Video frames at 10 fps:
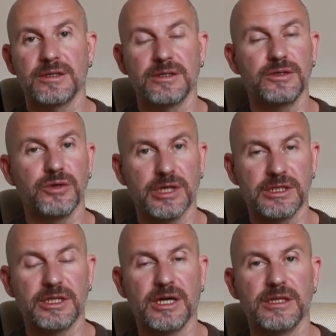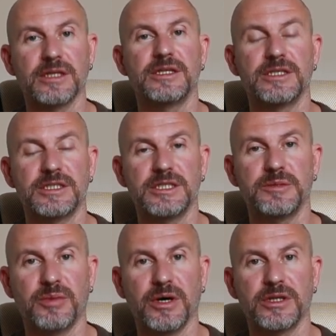You can tell that this
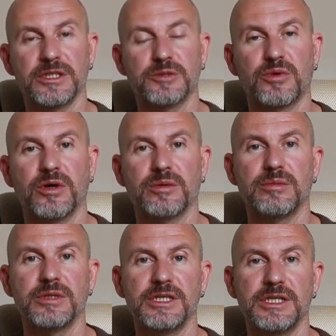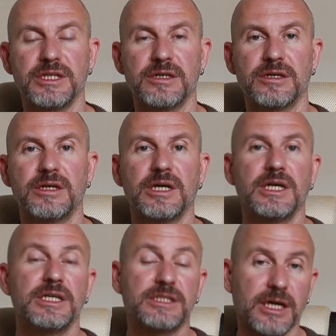teapot is probably either,
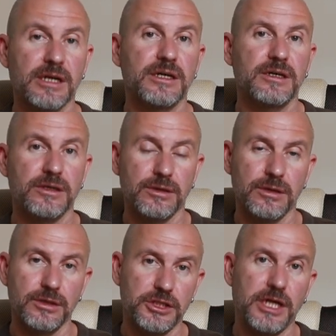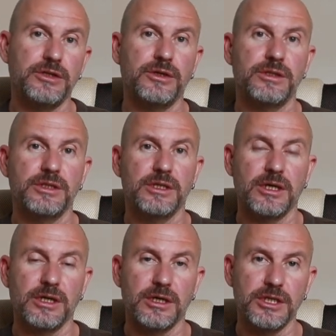it's not a genuine
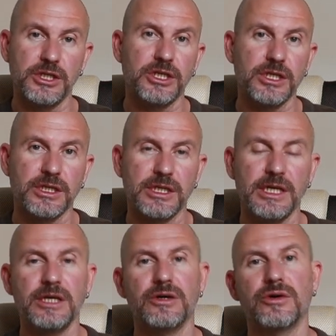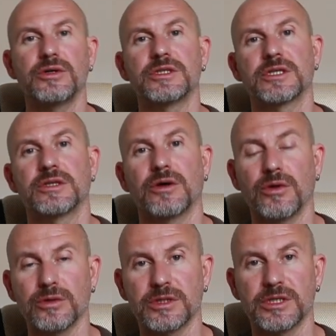Yixing clay, or it's an
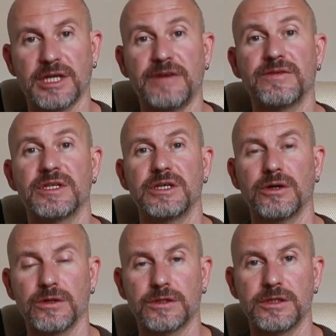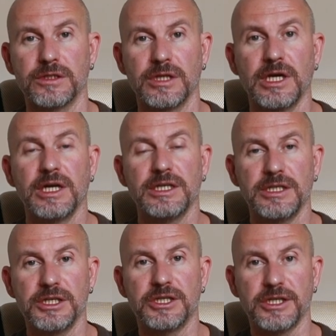altered, heavily altered
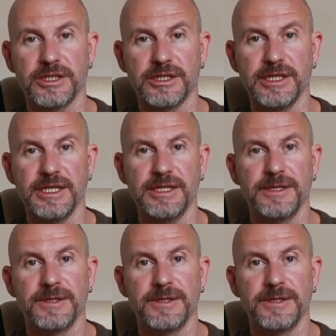Yixing clay.